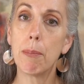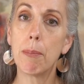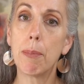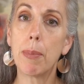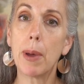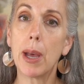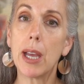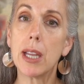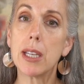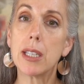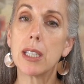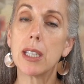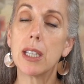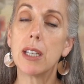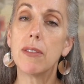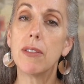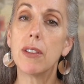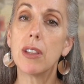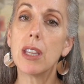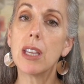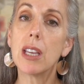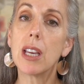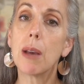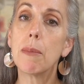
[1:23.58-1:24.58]
But if
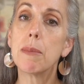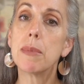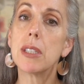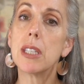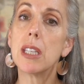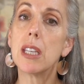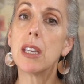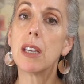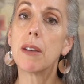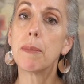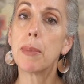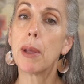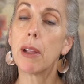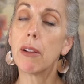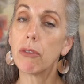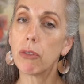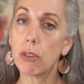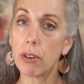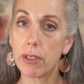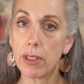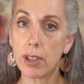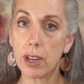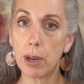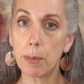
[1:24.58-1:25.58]
you can come see a pelvic
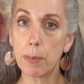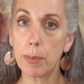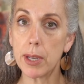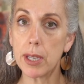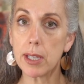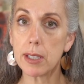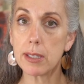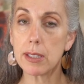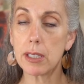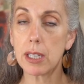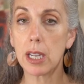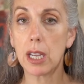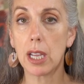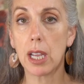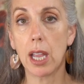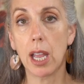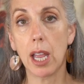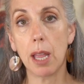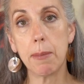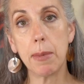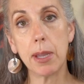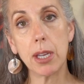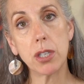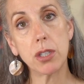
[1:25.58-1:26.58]
floor therapist
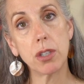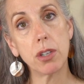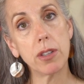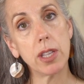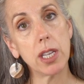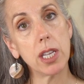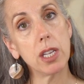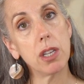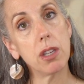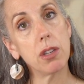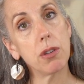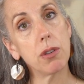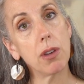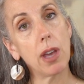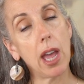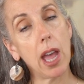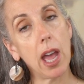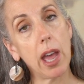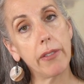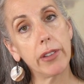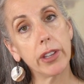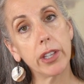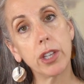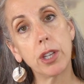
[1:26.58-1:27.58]
and make sure that you
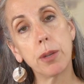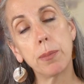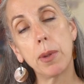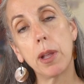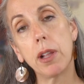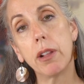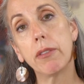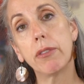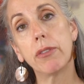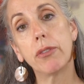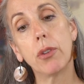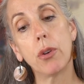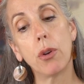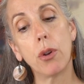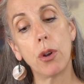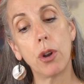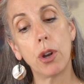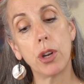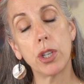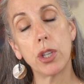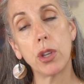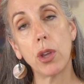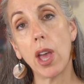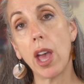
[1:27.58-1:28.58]
have a good pelvic
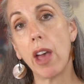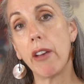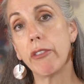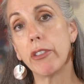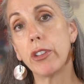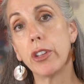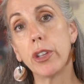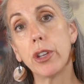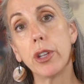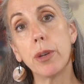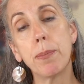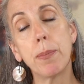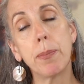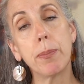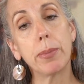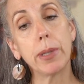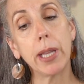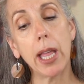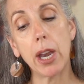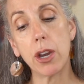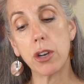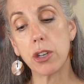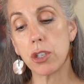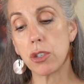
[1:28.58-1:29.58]
floor, you have good
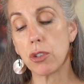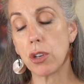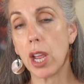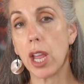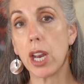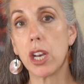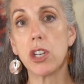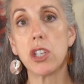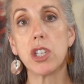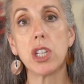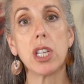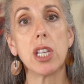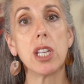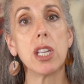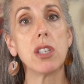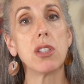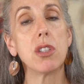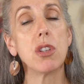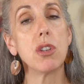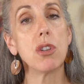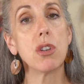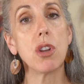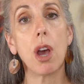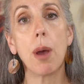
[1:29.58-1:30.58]
bladder
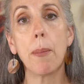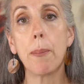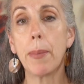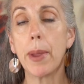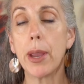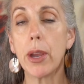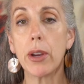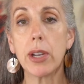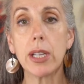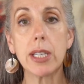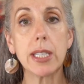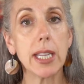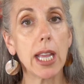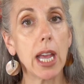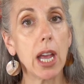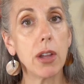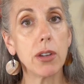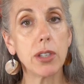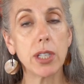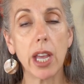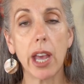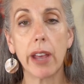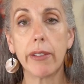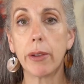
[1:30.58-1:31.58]
strategies, you're not bearing
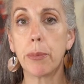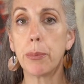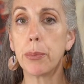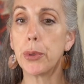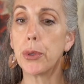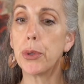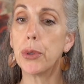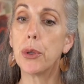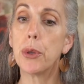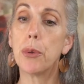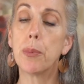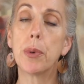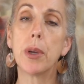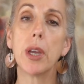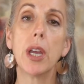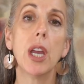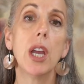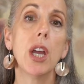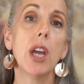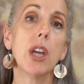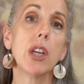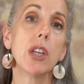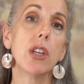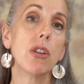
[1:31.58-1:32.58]
down to have a poop,
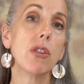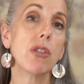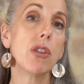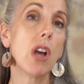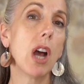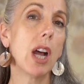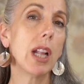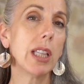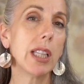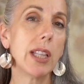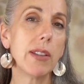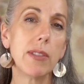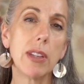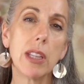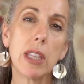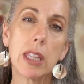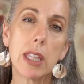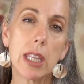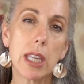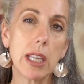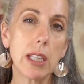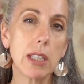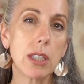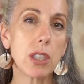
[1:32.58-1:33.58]
you're not lifting
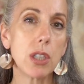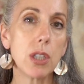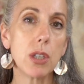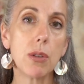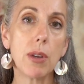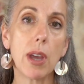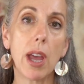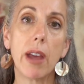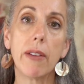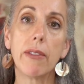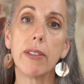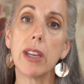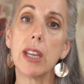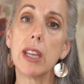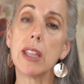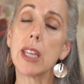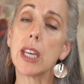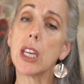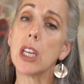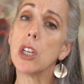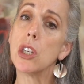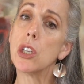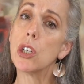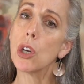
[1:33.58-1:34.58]
things too heavy,
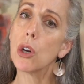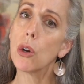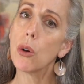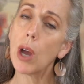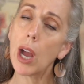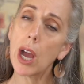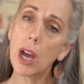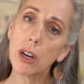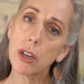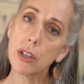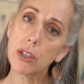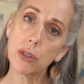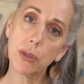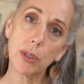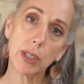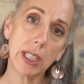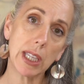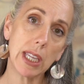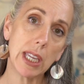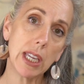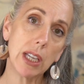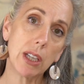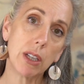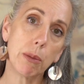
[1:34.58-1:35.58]
that you know how to do a
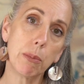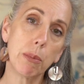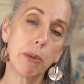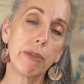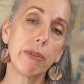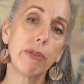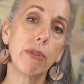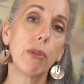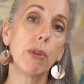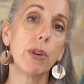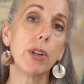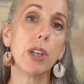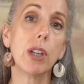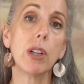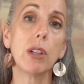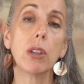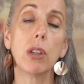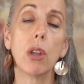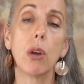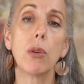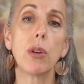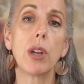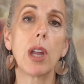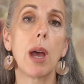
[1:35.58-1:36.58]
Kegel before you
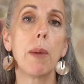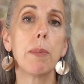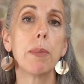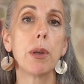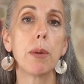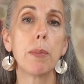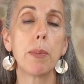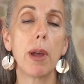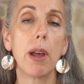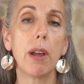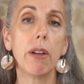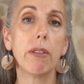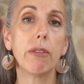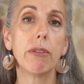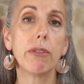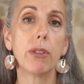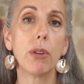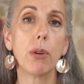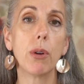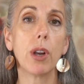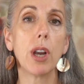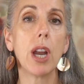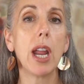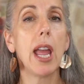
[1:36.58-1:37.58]
load up your pelvic
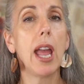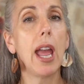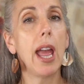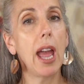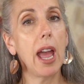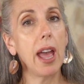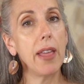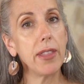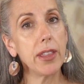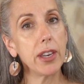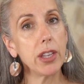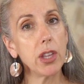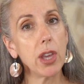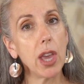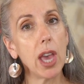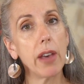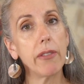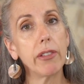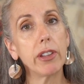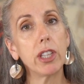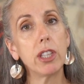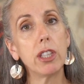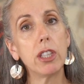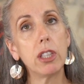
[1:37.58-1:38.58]
floor, and then you
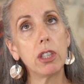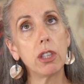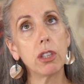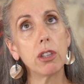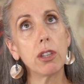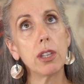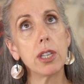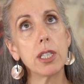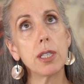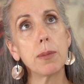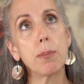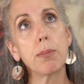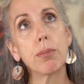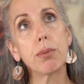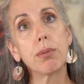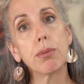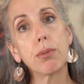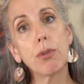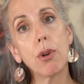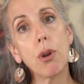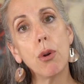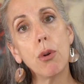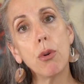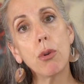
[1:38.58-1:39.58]
have a good
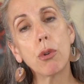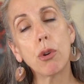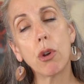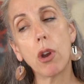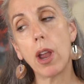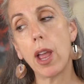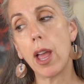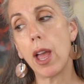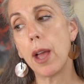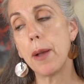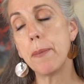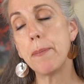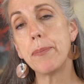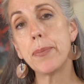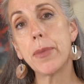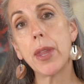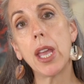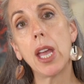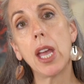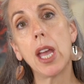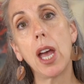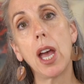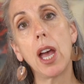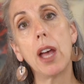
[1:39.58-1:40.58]
program
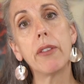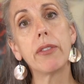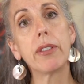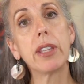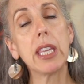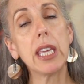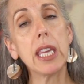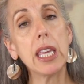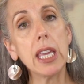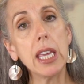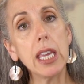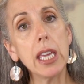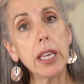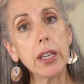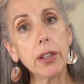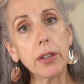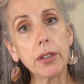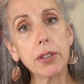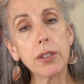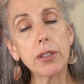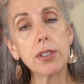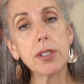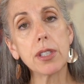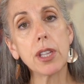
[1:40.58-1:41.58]
of
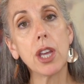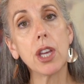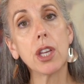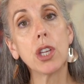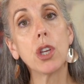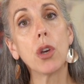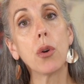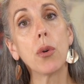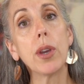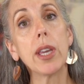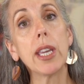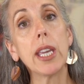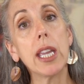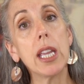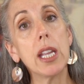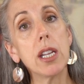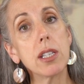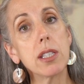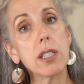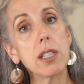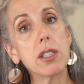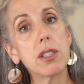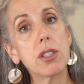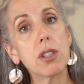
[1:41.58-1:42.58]
Kegels going
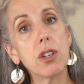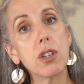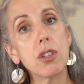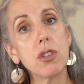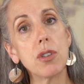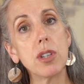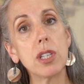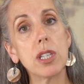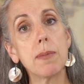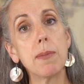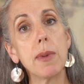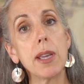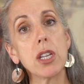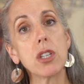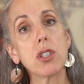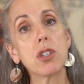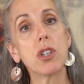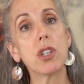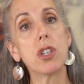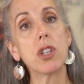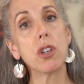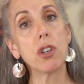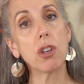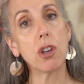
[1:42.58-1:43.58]
into the surgery to make
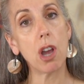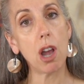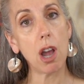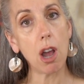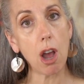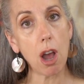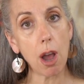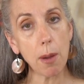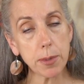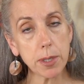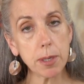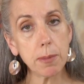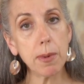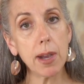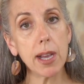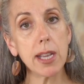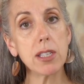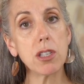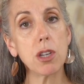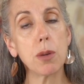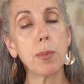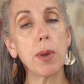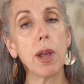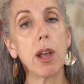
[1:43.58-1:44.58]
sure you
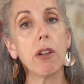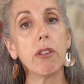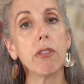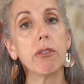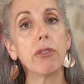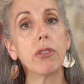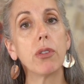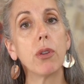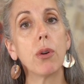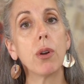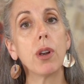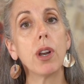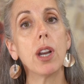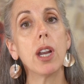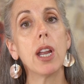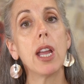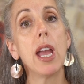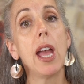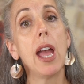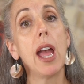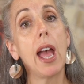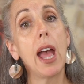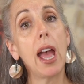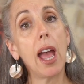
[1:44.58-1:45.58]
optimize your pelvic floor,
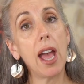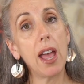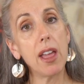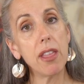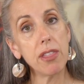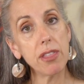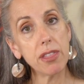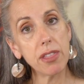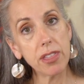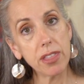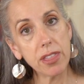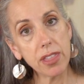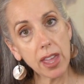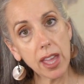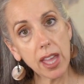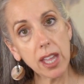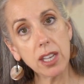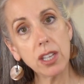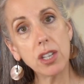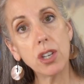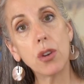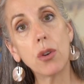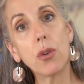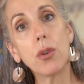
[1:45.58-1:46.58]
and
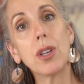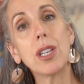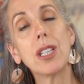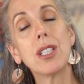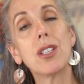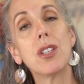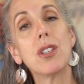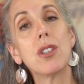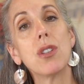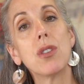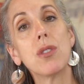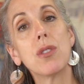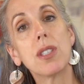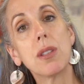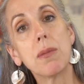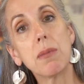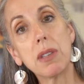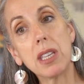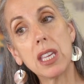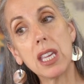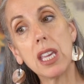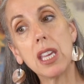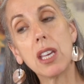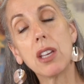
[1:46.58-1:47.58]
then knowing to do some
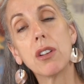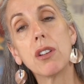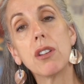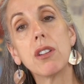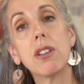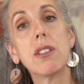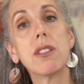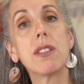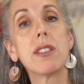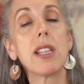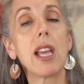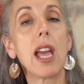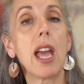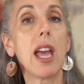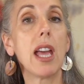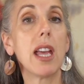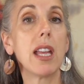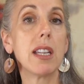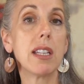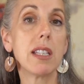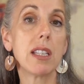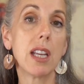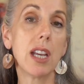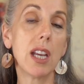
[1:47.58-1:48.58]
Kegels
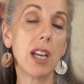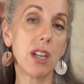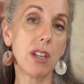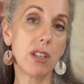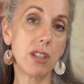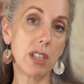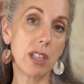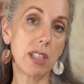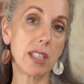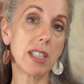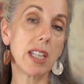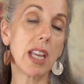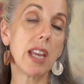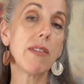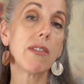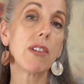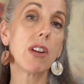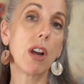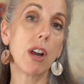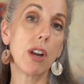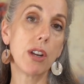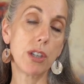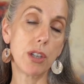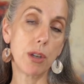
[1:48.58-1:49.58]
and to
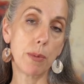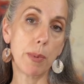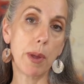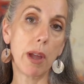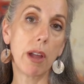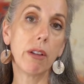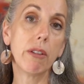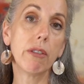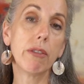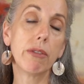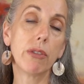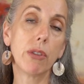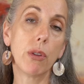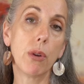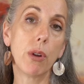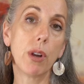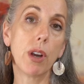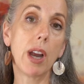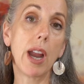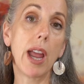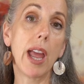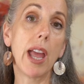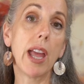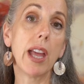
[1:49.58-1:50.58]
safeguard your pelvic
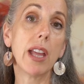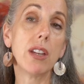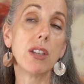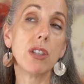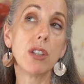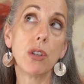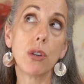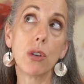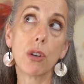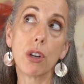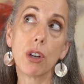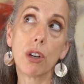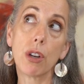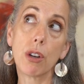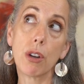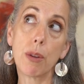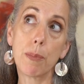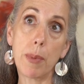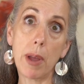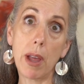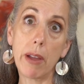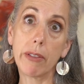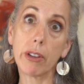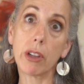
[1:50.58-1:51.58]
floor and your
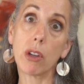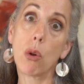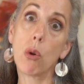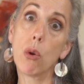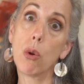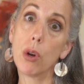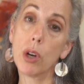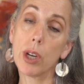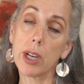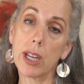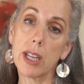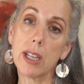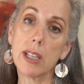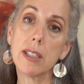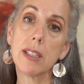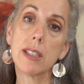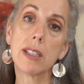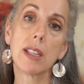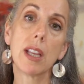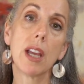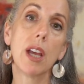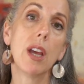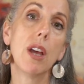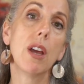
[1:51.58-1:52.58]
pelvic
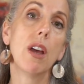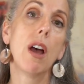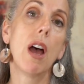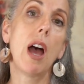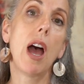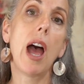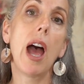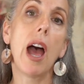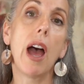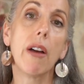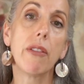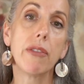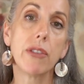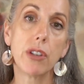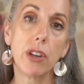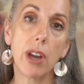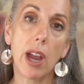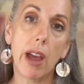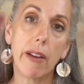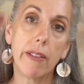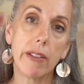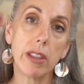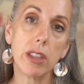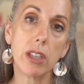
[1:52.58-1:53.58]
organs after
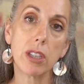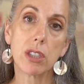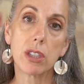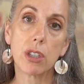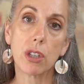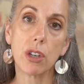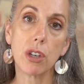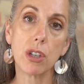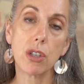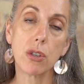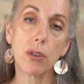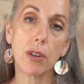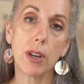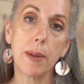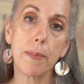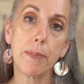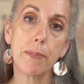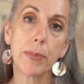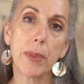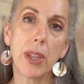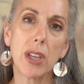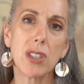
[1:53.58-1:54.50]
having the surgery.